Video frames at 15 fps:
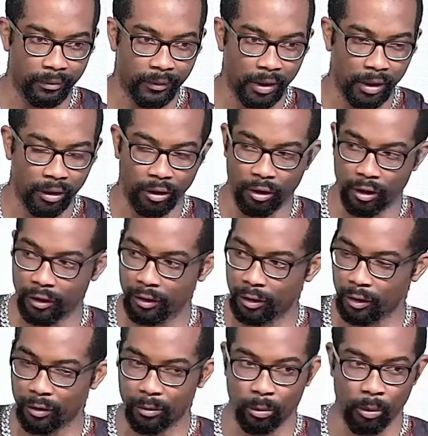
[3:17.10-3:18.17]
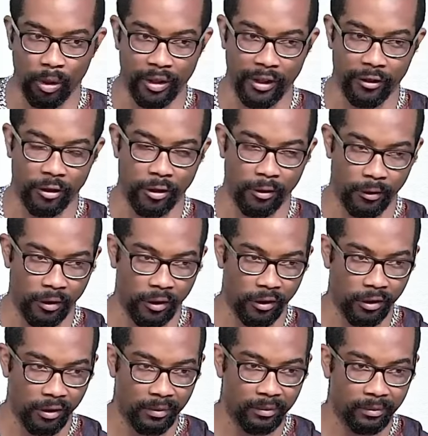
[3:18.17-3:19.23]
God doesn't want excuses.
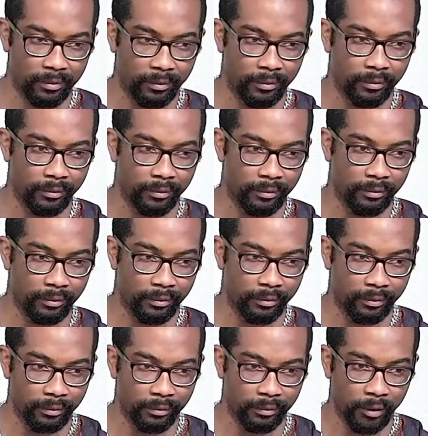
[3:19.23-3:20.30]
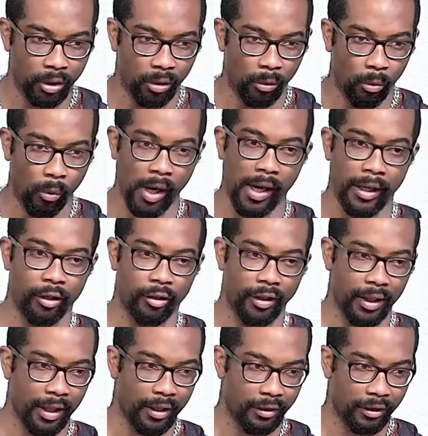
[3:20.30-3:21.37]
Why you
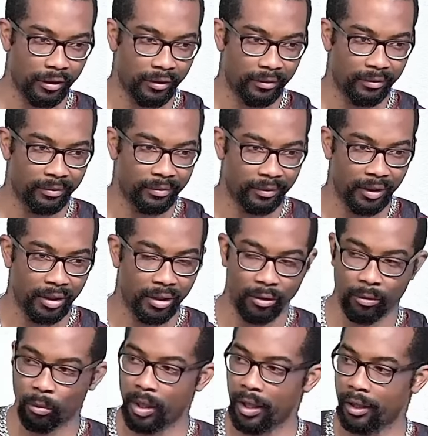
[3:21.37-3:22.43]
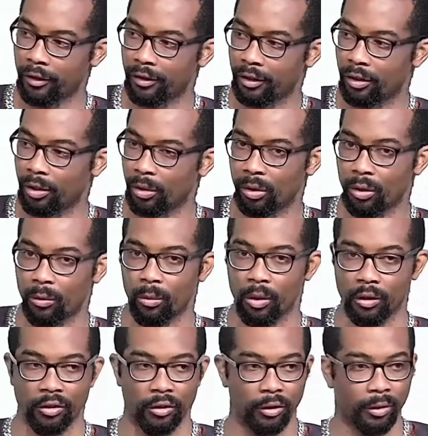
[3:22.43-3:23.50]
can't? Why you don't want to
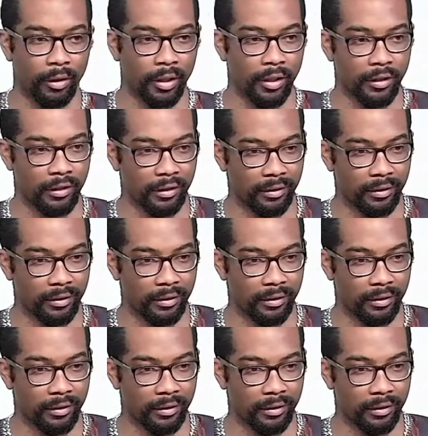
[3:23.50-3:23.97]
do this?